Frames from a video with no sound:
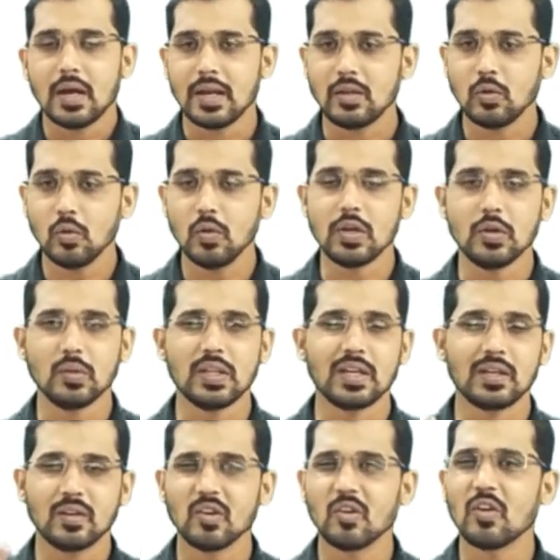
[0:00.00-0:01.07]
I told you
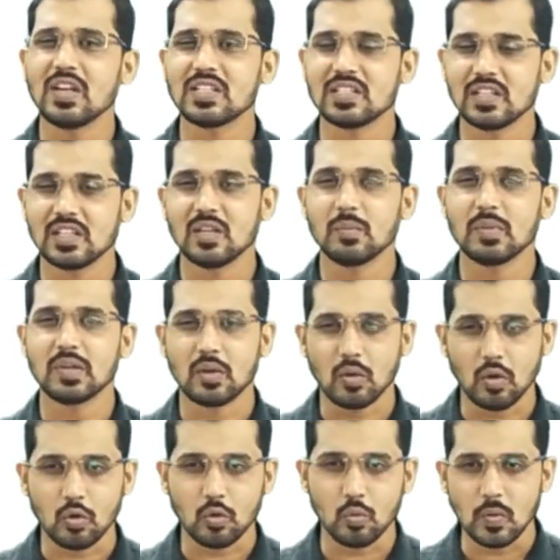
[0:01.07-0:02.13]
that crude oil is nothing but
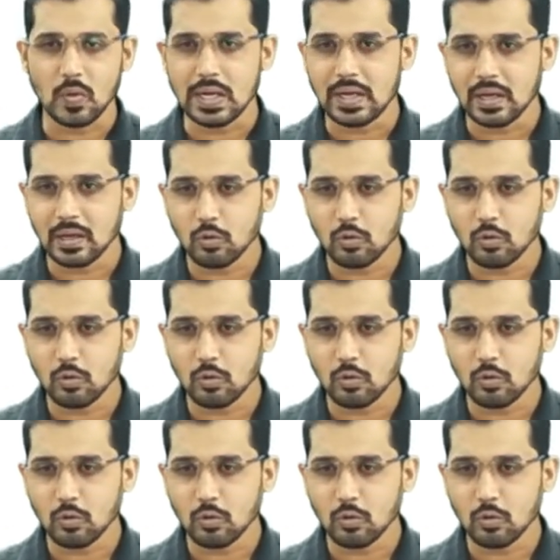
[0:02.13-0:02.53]
rock oil.